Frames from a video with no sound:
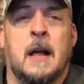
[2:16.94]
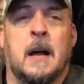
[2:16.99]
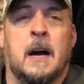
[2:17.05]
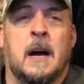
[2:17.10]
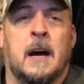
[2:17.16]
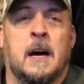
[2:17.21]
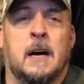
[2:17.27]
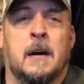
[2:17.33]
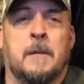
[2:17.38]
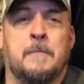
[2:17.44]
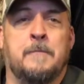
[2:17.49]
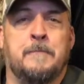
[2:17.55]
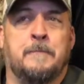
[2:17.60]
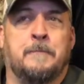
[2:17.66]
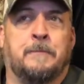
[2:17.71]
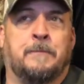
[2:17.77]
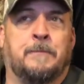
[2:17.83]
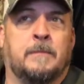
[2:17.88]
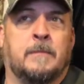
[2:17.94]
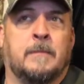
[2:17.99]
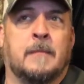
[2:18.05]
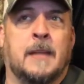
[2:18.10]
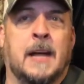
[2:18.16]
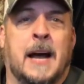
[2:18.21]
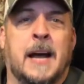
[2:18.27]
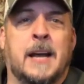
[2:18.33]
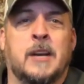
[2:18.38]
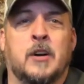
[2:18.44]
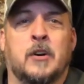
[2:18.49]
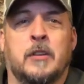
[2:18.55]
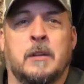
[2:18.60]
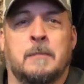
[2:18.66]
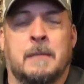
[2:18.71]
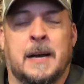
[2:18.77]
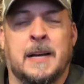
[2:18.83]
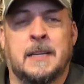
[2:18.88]
I know that
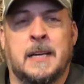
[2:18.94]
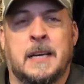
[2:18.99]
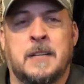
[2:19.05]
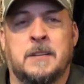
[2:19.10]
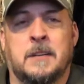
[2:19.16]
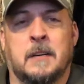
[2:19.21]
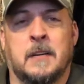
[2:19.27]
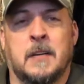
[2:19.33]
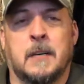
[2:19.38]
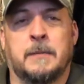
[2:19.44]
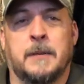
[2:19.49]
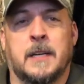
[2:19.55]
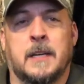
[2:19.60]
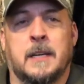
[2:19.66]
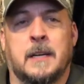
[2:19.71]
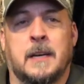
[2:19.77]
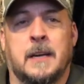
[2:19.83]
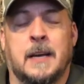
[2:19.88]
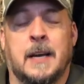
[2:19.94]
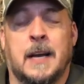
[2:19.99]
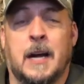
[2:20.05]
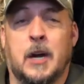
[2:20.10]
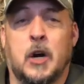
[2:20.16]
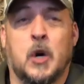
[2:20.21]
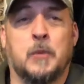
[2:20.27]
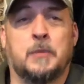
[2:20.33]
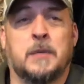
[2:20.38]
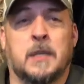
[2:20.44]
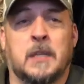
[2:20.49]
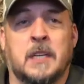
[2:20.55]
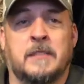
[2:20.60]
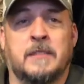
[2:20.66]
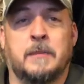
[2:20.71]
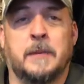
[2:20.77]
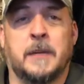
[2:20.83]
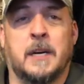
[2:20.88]
my days are limited, and I hope to
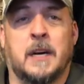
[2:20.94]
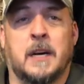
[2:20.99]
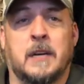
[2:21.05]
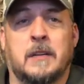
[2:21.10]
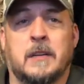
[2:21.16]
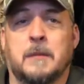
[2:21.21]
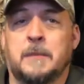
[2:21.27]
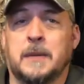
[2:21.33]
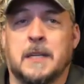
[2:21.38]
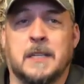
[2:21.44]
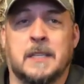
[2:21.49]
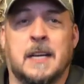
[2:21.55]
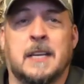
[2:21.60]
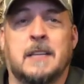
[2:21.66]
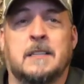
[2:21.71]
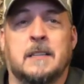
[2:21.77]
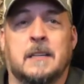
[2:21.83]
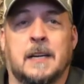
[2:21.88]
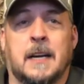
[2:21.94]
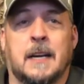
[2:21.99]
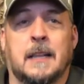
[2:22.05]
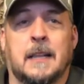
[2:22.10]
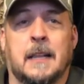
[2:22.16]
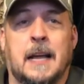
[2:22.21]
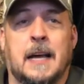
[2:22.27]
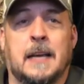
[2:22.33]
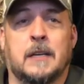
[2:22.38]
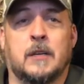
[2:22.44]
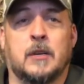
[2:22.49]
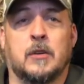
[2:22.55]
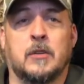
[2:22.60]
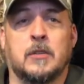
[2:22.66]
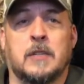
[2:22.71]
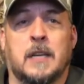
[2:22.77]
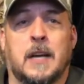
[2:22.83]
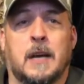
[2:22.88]
live to be 100 because I still got a lot of
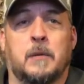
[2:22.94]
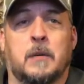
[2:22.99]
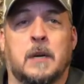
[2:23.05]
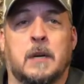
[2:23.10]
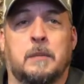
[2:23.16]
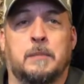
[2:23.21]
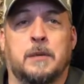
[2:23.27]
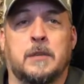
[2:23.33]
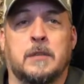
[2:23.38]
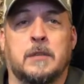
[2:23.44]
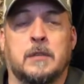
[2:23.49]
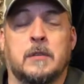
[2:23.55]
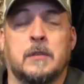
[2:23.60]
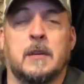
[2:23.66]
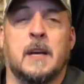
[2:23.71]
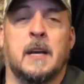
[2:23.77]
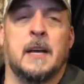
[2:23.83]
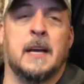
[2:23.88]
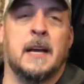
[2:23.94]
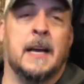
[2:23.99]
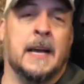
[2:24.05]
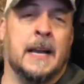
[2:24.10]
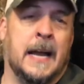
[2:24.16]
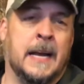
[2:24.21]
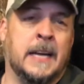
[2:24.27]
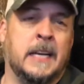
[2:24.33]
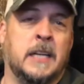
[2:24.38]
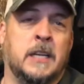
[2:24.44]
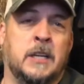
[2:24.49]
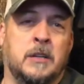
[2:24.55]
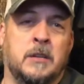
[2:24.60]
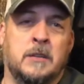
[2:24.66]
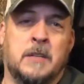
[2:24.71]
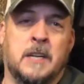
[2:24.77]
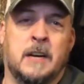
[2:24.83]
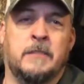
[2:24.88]
goals that I want to pursue, and I need to
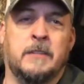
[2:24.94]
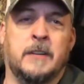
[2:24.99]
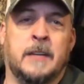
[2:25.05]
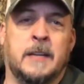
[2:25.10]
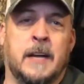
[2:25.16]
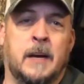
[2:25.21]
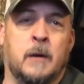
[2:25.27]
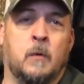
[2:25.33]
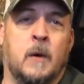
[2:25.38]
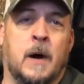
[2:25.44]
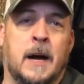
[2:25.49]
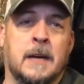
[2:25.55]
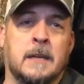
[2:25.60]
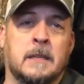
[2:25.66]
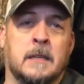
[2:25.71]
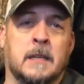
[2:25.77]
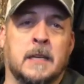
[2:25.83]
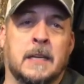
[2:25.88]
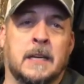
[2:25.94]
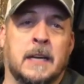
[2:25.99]
use every day wisely.